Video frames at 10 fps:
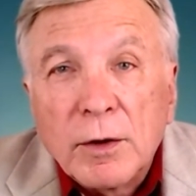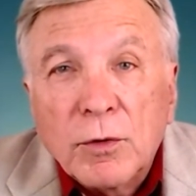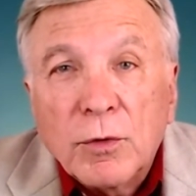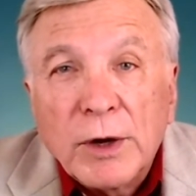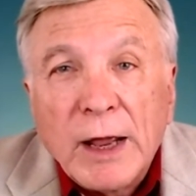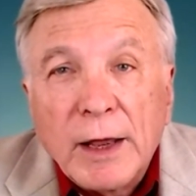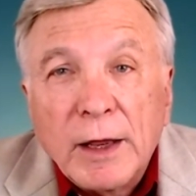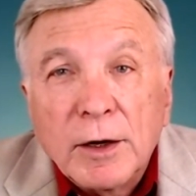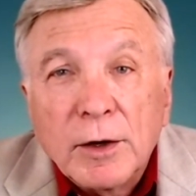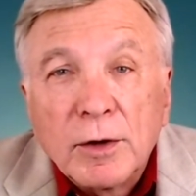
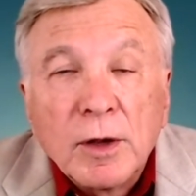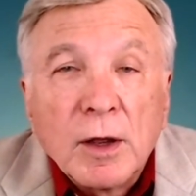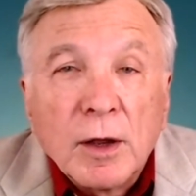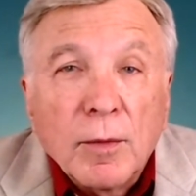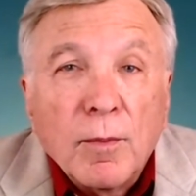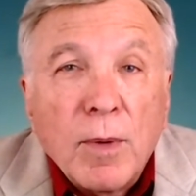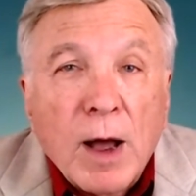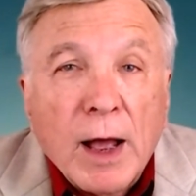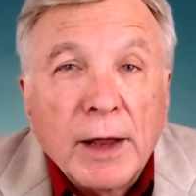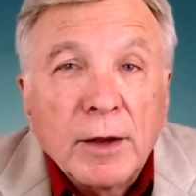created
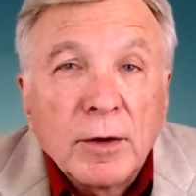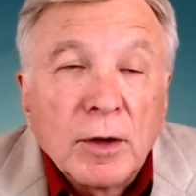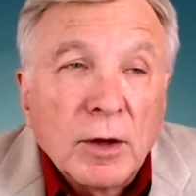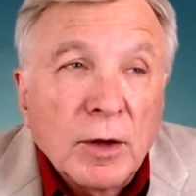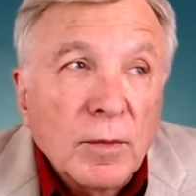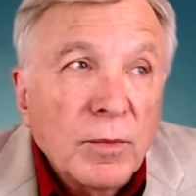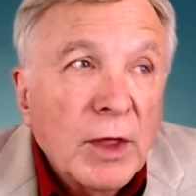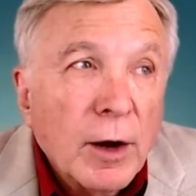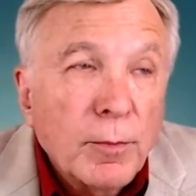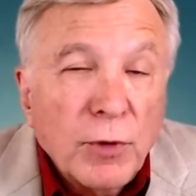by
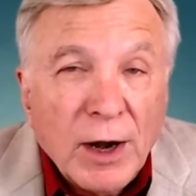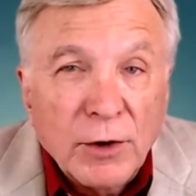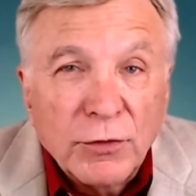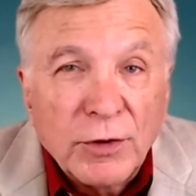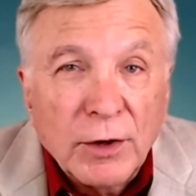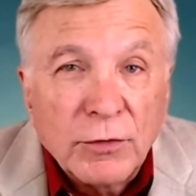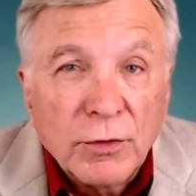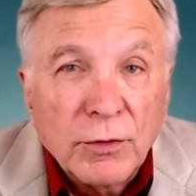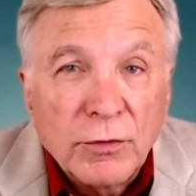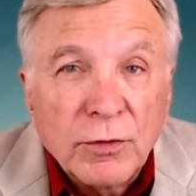their
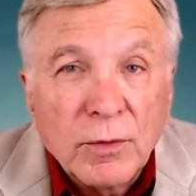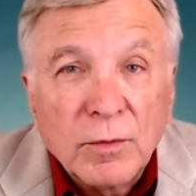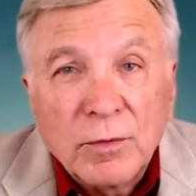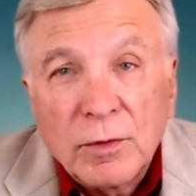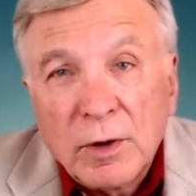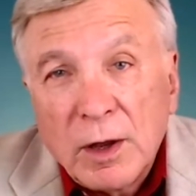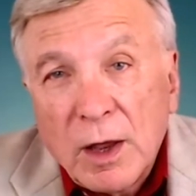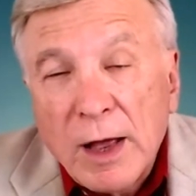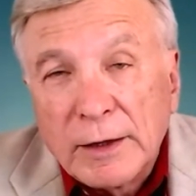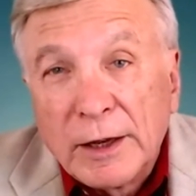predecessors,
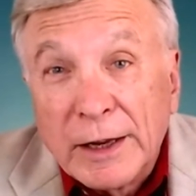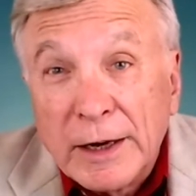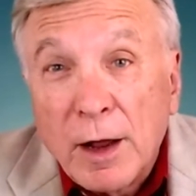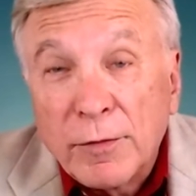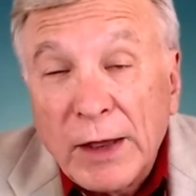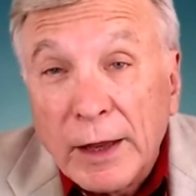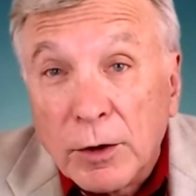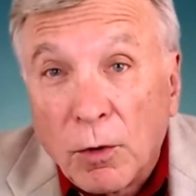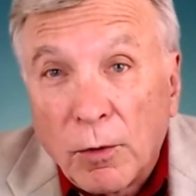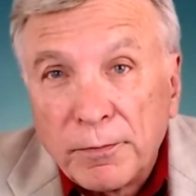oddly enough,
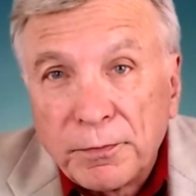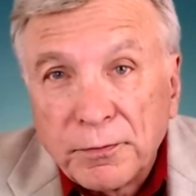Hegel.